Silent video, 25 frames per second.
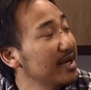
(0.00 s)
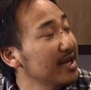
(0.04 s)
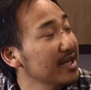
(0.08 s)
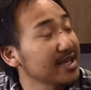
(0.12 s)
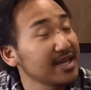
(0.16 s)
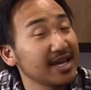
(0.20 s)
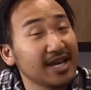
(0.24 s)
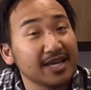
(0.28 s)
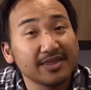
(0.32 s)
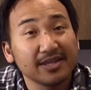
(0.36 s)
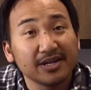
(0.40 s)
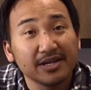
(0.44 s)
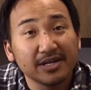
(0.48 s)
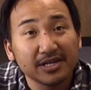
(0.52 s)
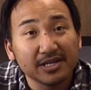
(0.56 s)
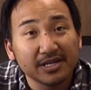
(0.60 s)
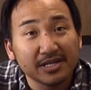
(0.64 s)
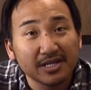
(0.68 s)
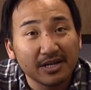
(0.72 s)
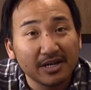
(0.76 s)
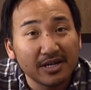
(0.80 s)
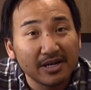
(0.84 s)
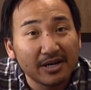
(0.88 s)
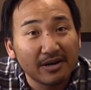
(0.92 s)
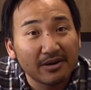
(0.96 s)
again,
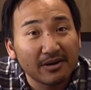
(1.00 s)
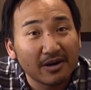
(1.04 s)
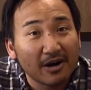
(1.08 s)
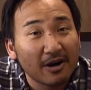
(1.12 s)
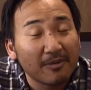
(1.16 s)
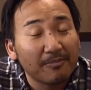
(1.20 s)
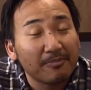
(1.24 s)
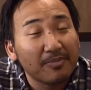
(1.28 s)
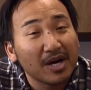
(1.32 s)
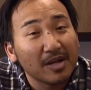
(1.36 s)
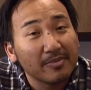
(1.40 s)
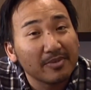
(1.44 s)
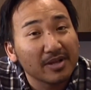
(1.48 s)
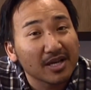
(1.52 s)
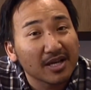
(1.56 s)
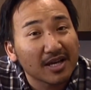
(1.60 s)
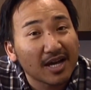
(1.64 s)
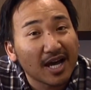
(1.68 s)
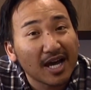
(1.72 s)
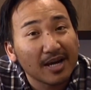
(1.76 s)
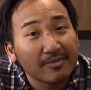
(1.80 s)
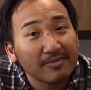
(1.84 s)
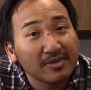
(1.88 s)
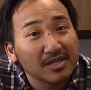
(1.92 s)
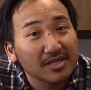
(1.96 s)
there are public
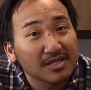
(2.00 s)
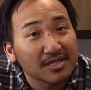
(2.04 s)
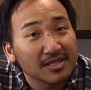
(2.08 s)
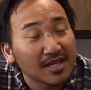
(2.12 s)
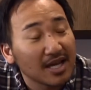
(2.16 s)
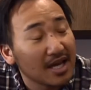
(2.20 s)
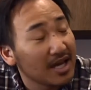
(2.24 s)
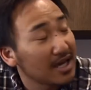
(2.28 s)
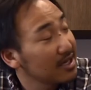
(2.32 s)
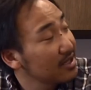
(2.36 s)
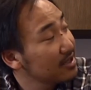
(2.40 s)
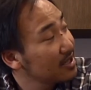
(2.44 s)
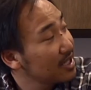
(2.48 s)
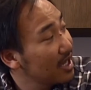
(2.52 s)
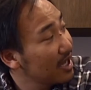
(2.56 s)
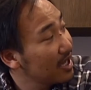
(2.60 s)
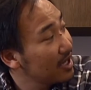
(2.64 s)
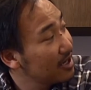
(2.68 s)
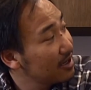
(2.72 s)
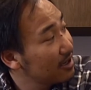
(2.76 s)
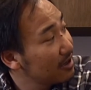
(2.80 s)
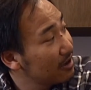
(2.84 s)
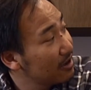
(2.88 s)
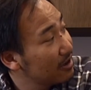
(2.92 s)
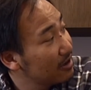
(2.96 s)
comments
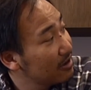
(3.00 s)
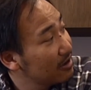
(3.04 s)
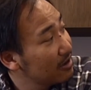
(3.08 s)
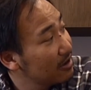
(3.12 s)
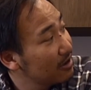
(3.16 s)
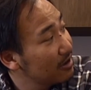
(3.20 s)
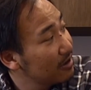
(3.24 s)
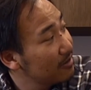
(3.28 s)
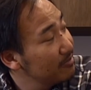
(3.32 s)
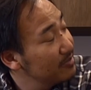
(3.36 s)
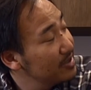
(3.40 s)
that are